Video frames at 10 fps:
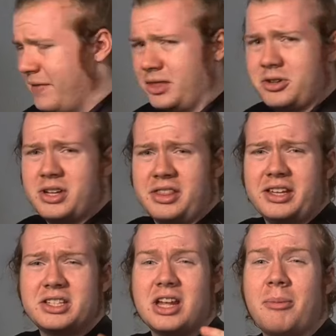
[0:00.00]
There's nothing
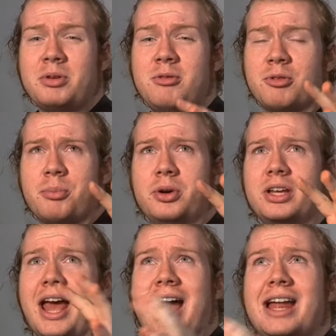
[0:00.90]
stopping you from
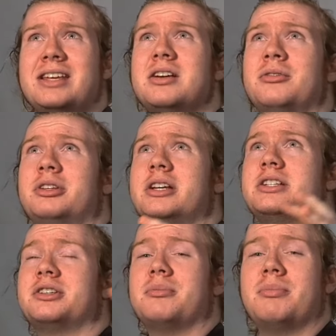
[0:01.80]
putting any of
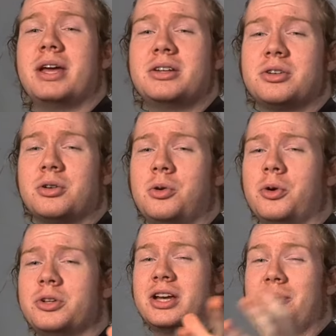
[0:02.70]
these major
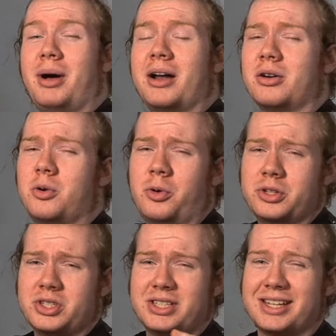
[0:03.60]
chords minor
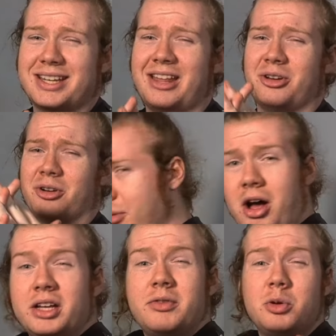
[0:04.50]
chords together.
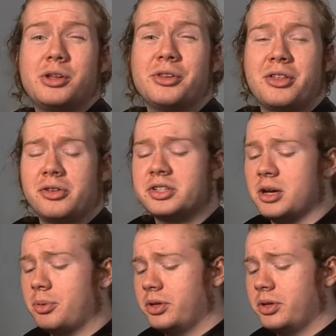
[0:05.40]
I'll give you another example.